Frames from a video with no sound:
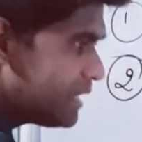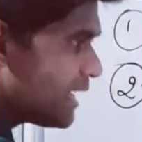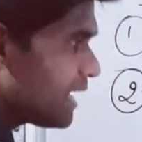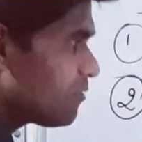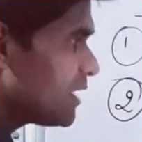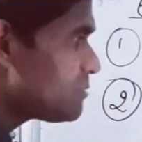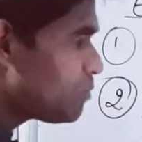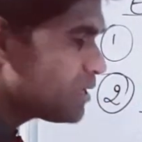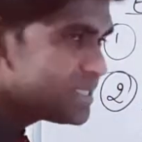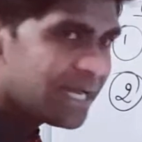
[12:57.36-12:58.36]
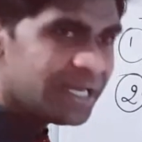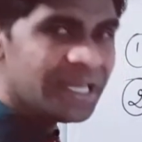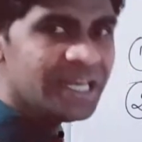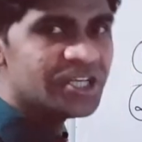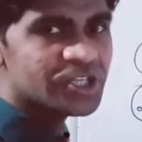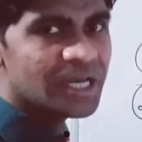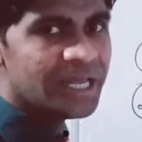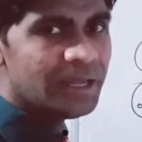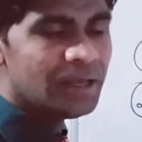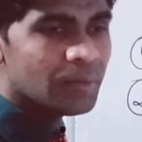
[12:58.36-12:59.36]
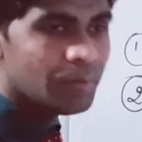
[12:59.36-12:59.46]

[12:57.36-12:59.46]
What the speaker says: that was present initially